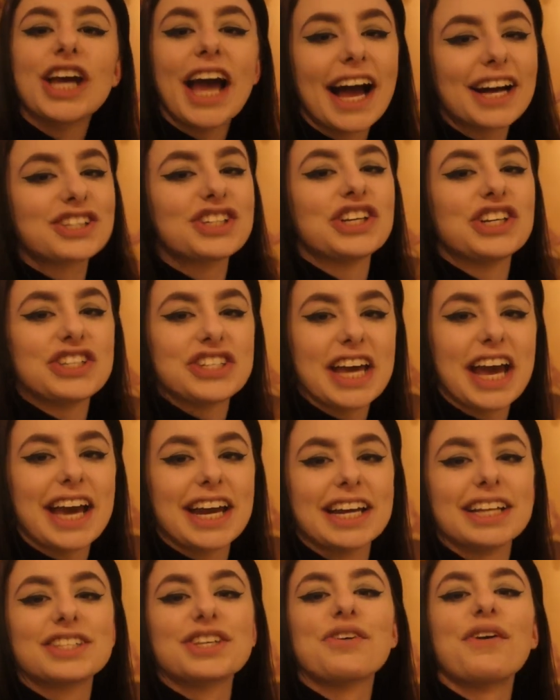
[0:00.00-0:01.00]
She actually
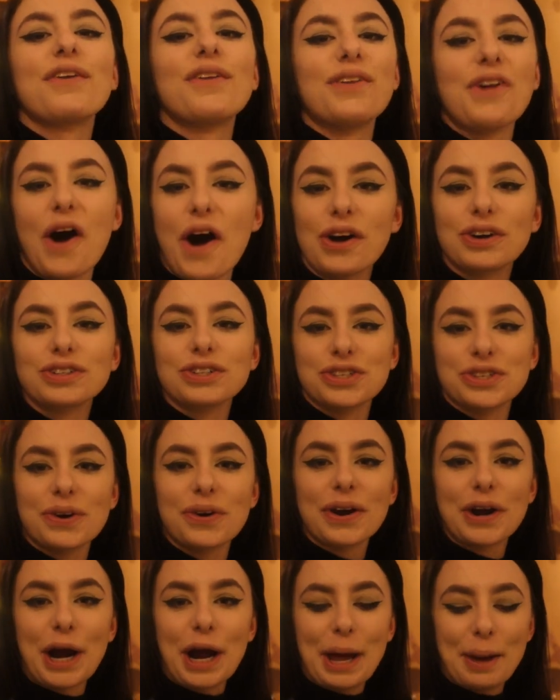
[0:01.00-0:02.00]
did. It's a long
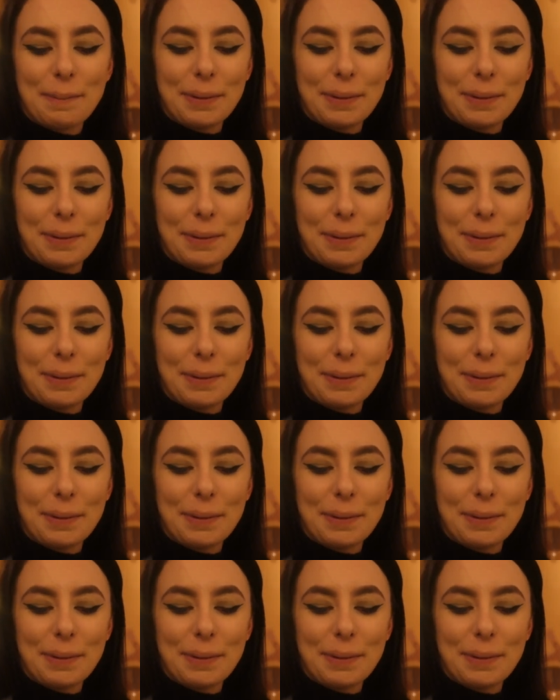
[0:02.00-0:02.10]
story.